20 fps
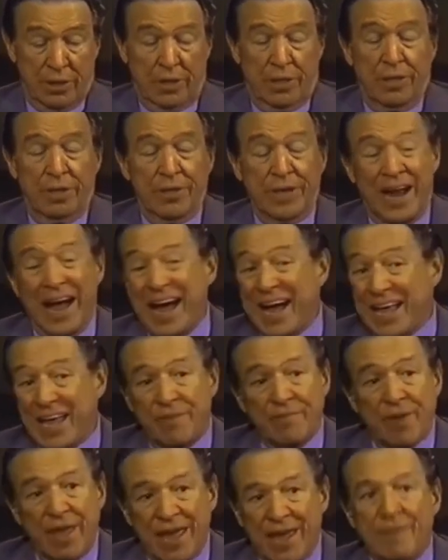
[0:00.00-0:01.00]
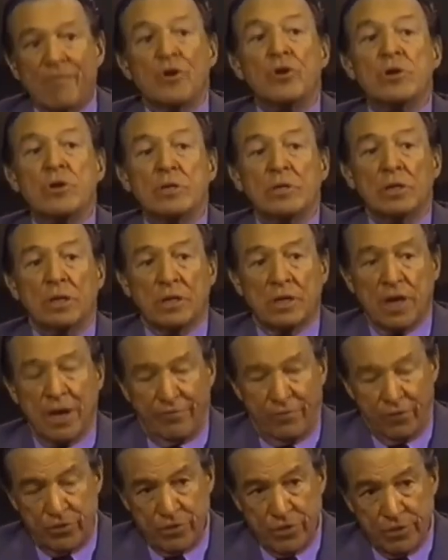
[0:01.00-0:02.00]
that I have ever
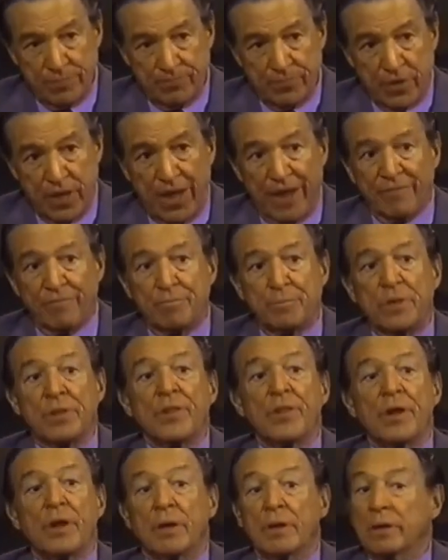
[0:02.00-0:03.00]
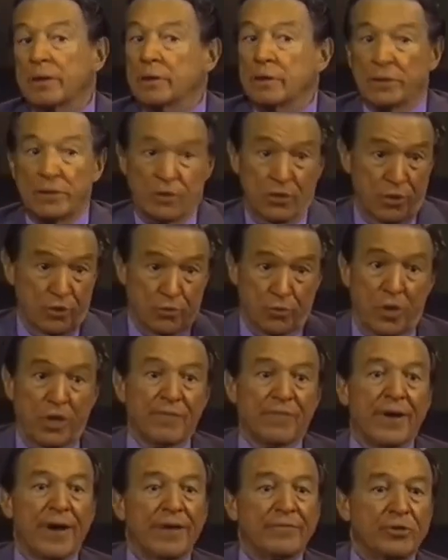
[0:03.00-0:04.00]
covered. I've been there
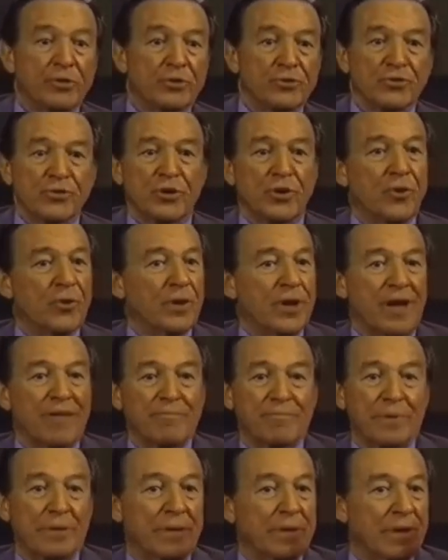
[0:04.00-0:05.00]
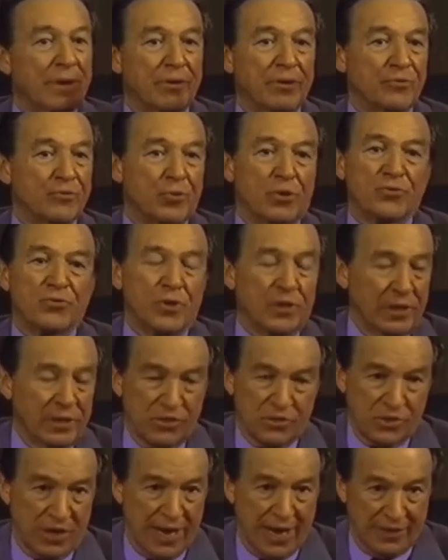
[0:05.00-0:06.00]
25 years ago, and I've been there as recently as
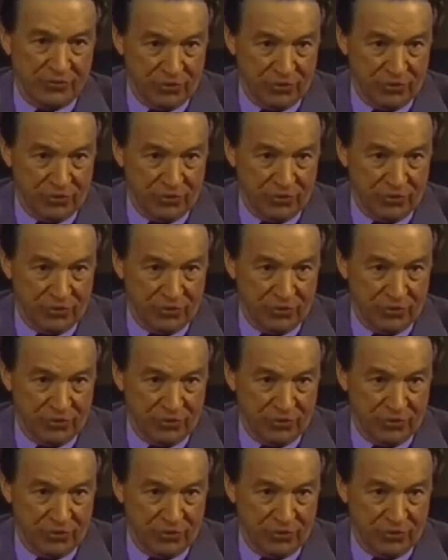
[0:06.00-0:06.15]
last